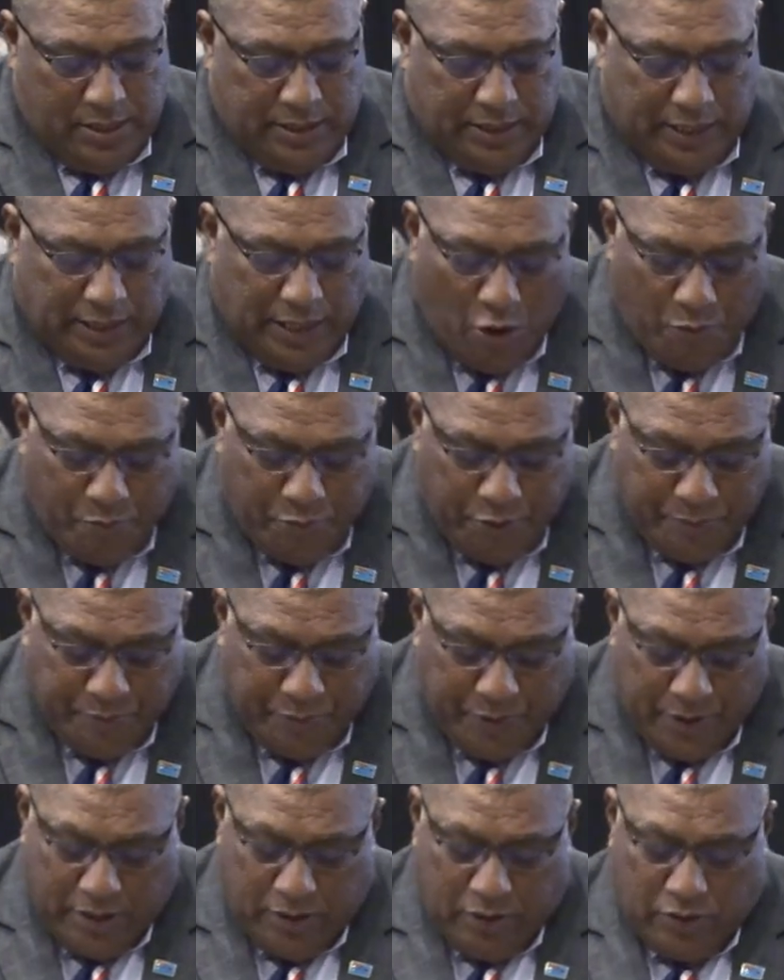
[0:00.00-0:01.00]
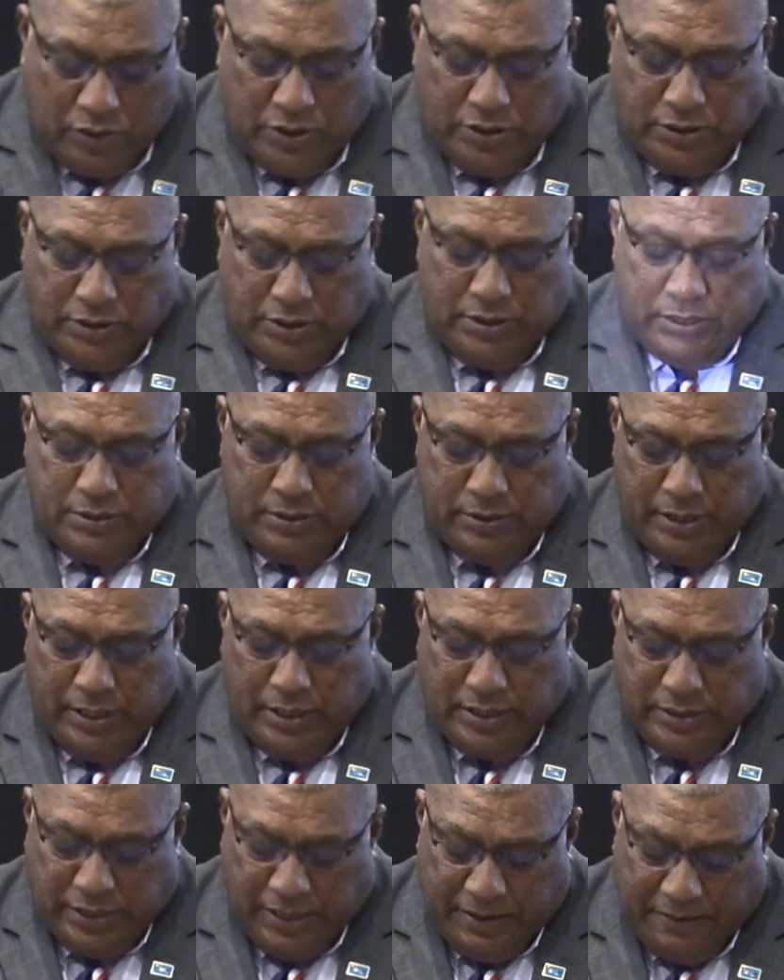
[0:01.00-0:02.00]
that our people across
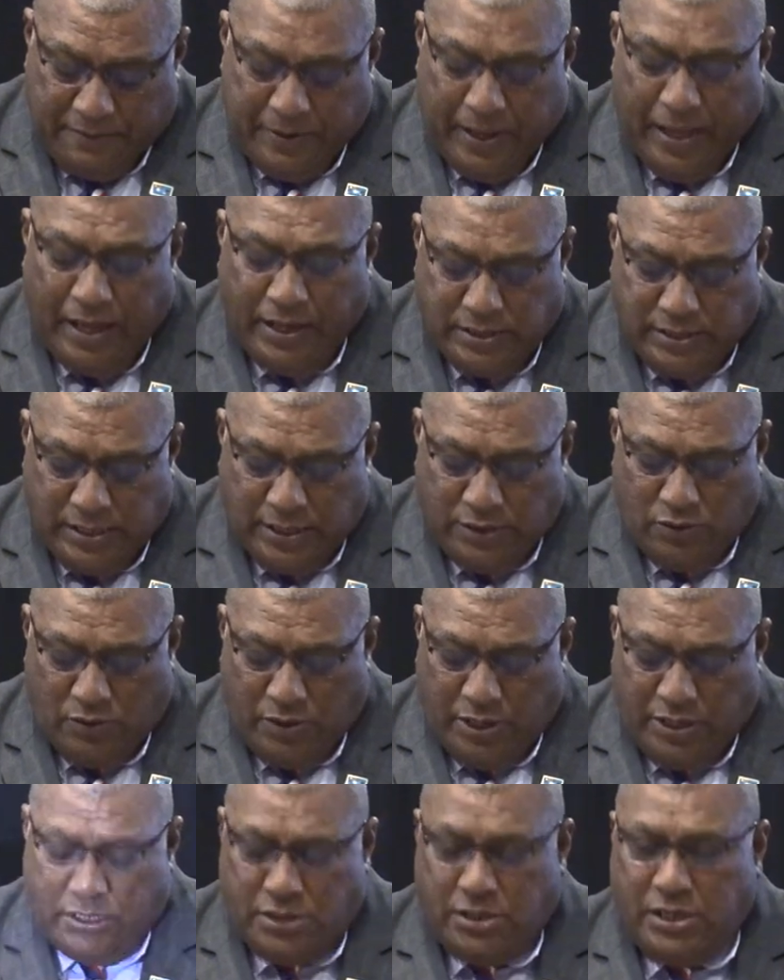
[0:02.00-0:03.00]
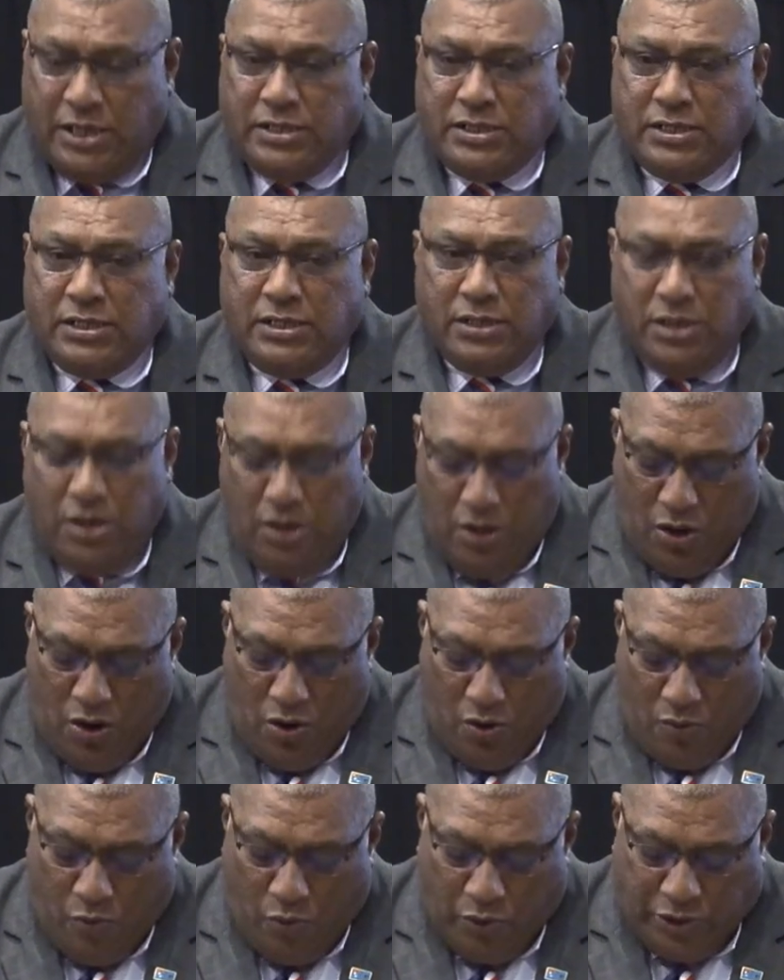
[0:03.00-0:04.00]
access to registration,
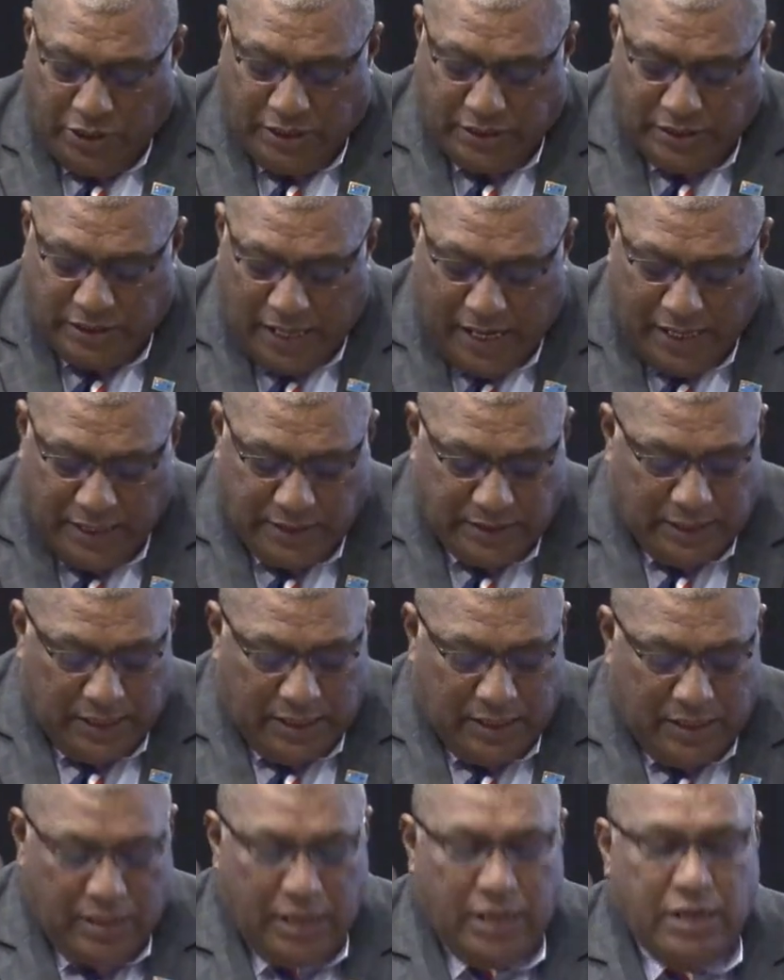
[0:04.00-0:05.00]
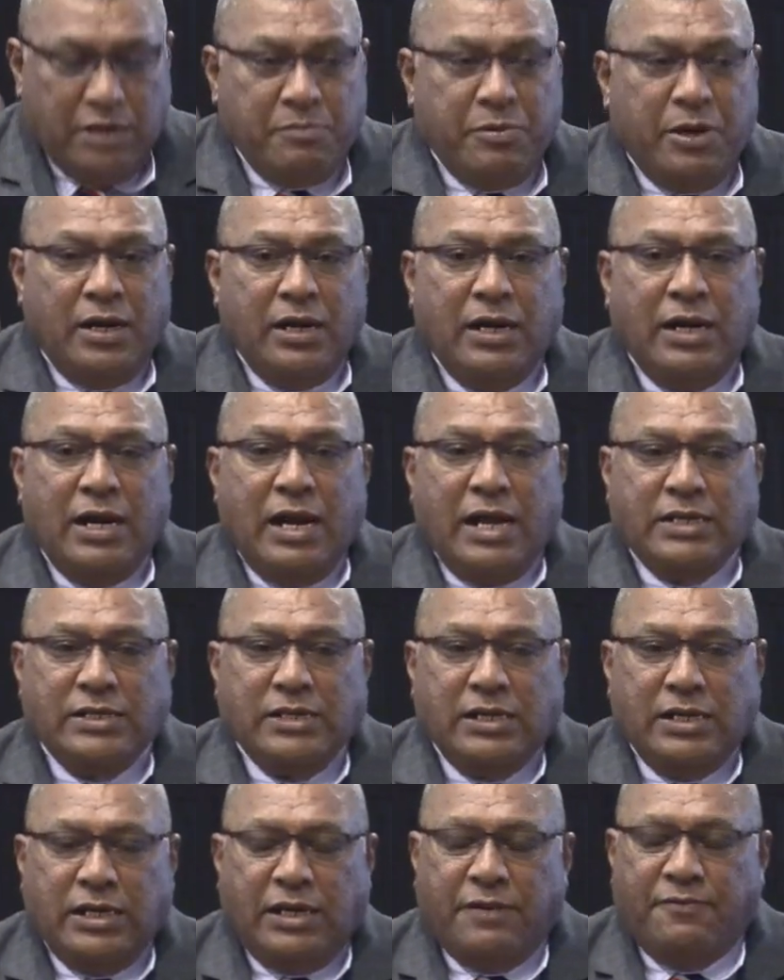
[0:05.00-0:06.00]
voting sites, and credible
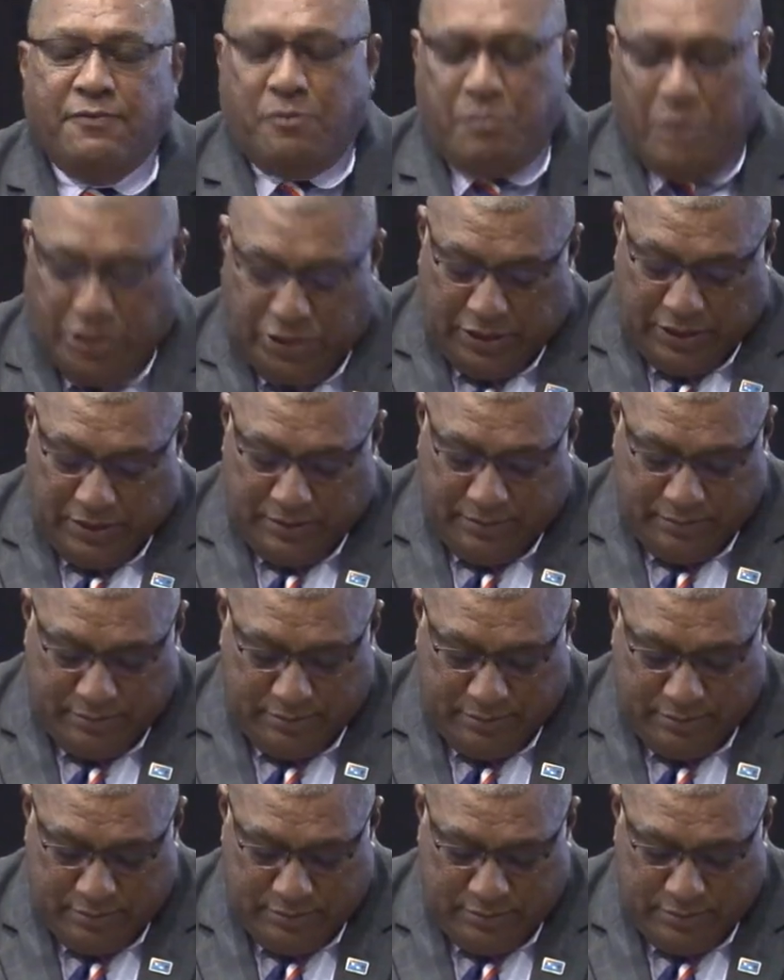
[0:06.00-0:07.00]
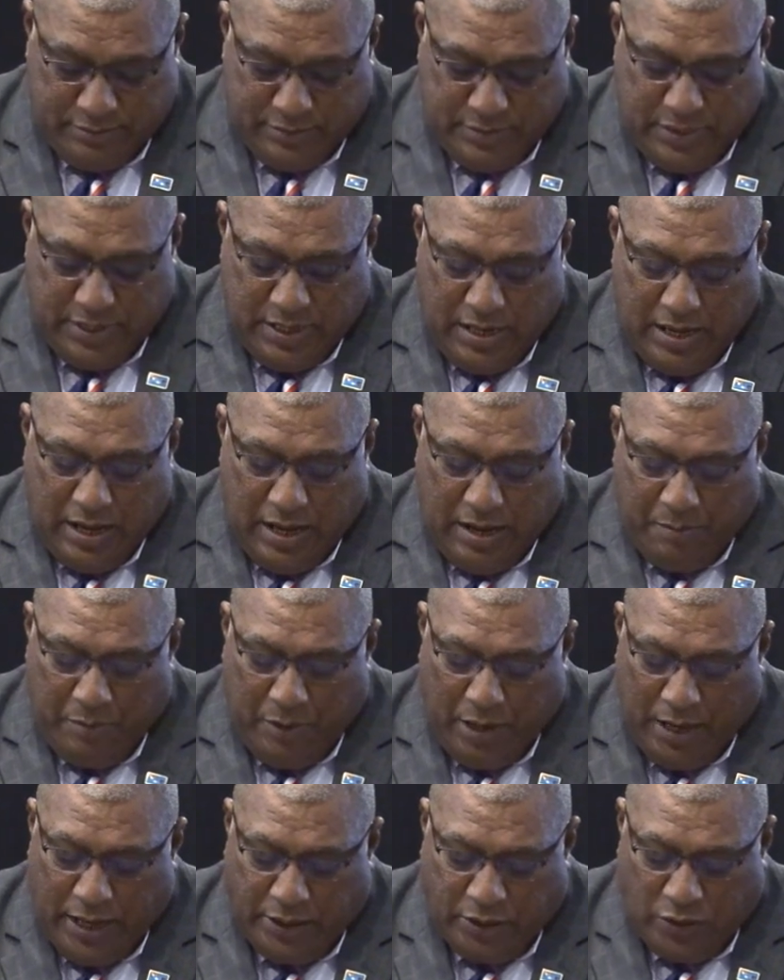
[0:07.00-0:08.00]
election information. I'm
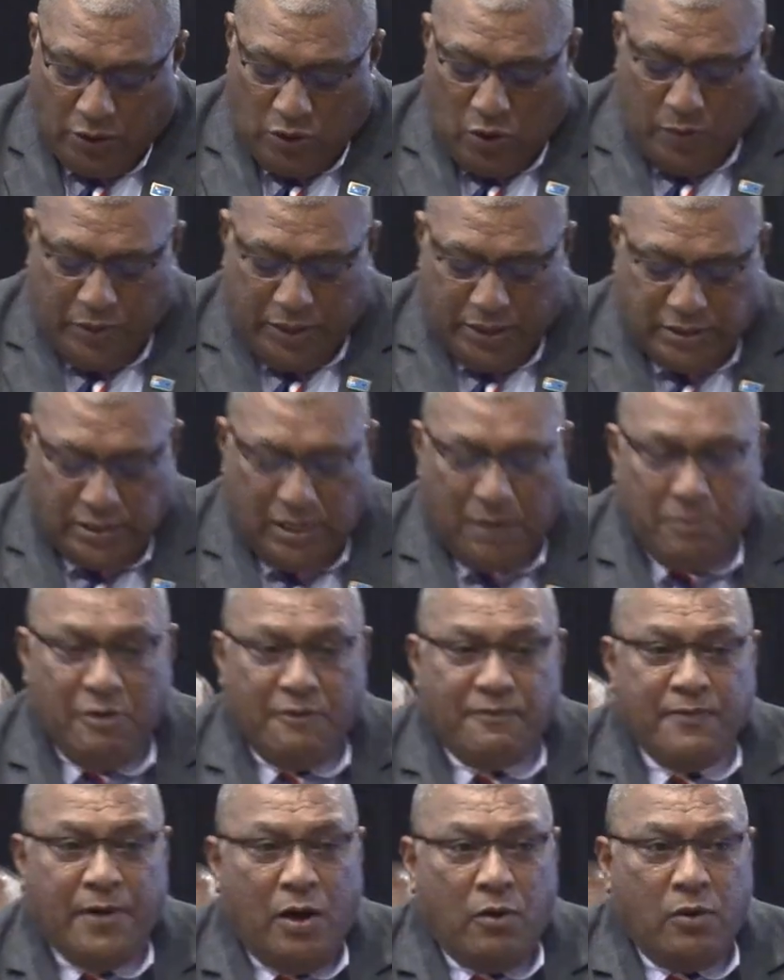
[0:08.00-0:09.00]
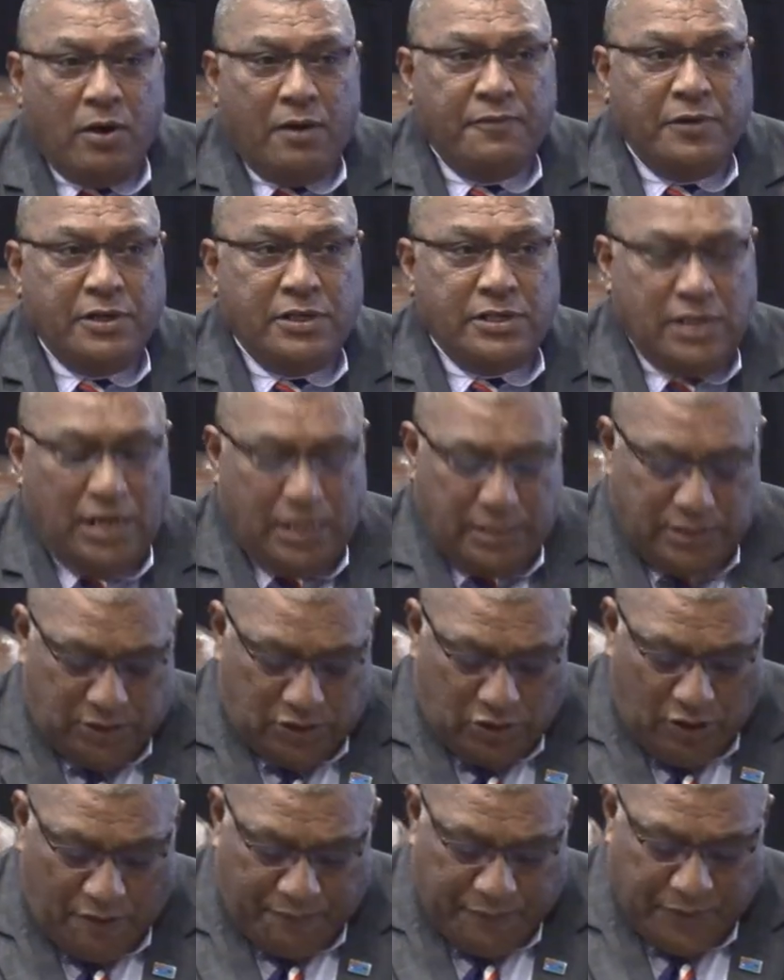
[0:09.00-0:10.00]
glad to know that some of our Fiji
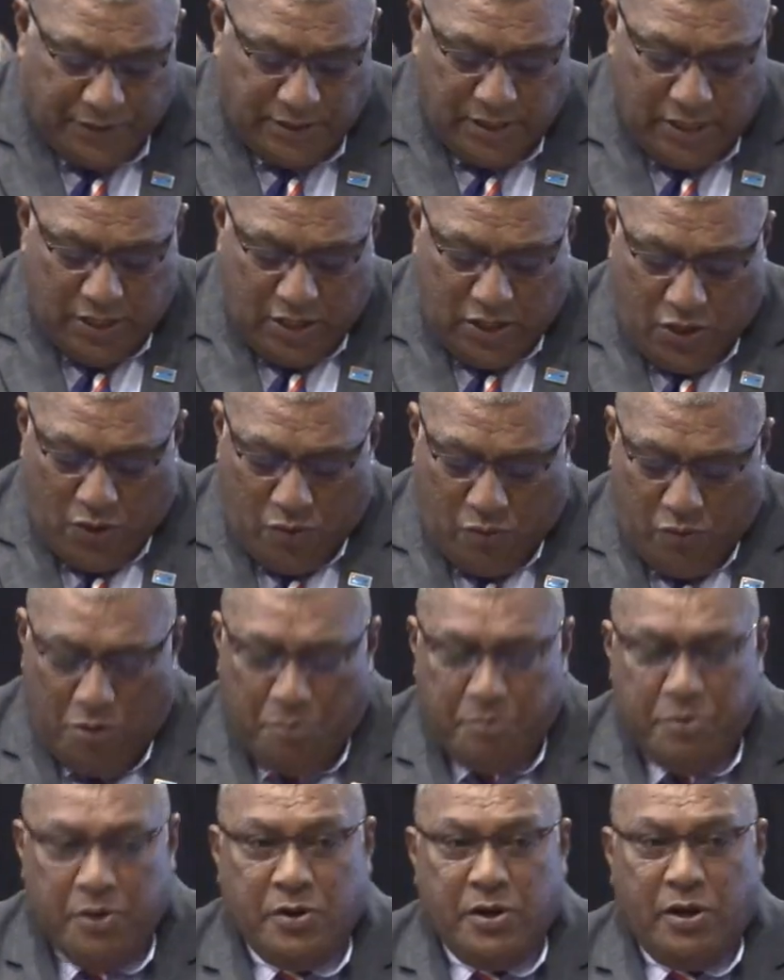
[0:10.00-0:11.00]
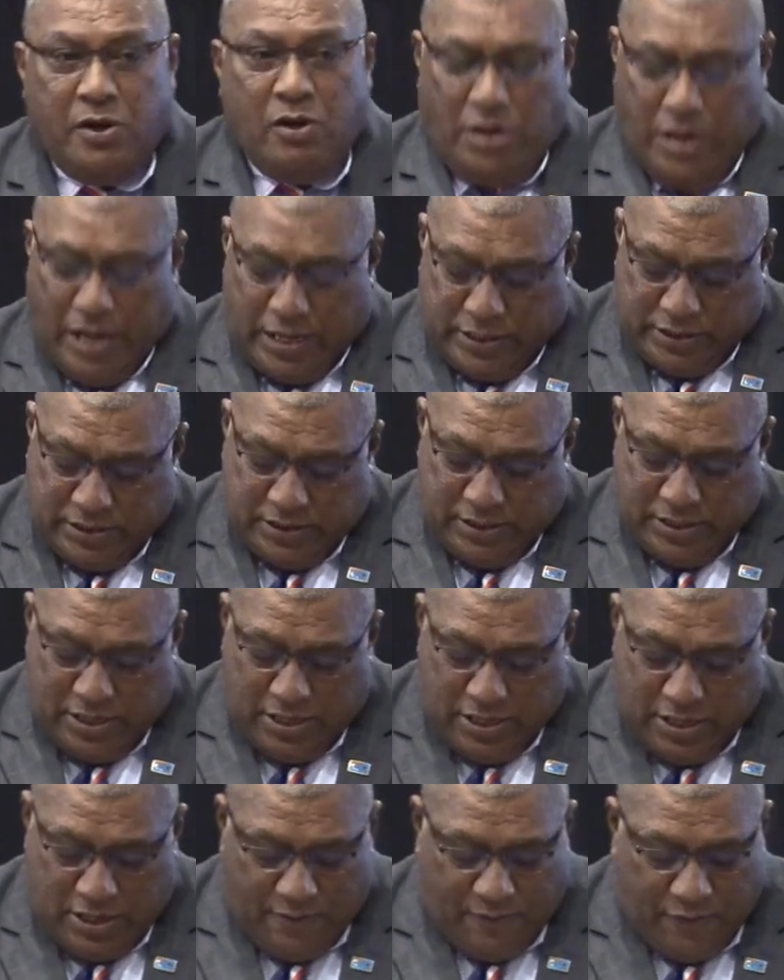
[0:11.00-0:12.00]
Elections Office will be recognized
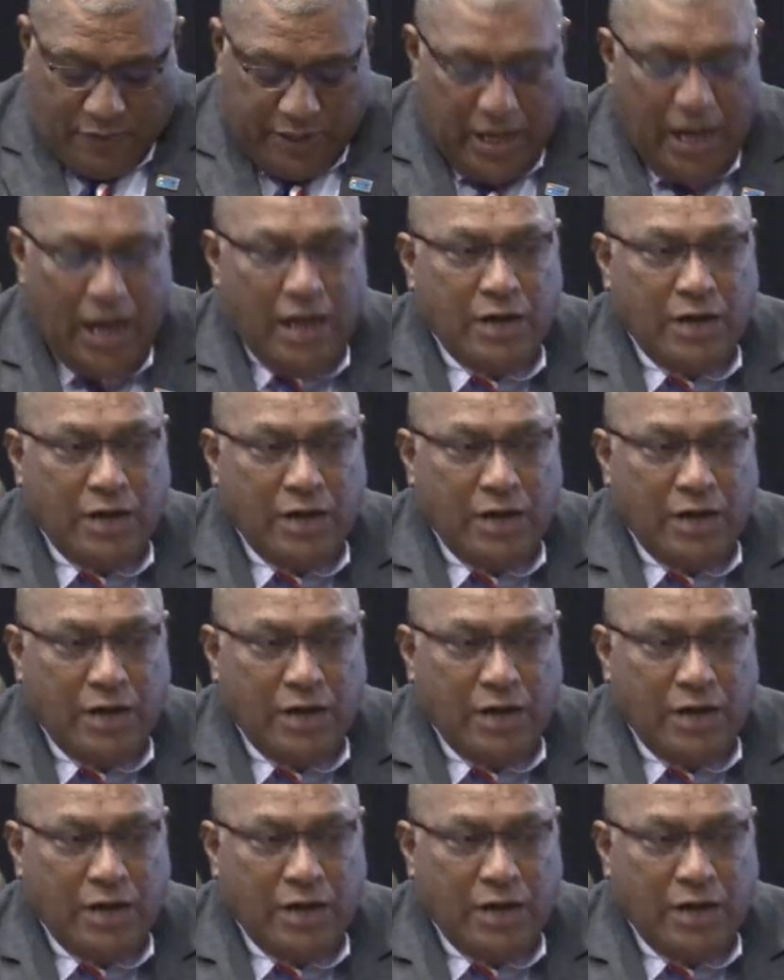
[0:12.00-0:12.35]
for their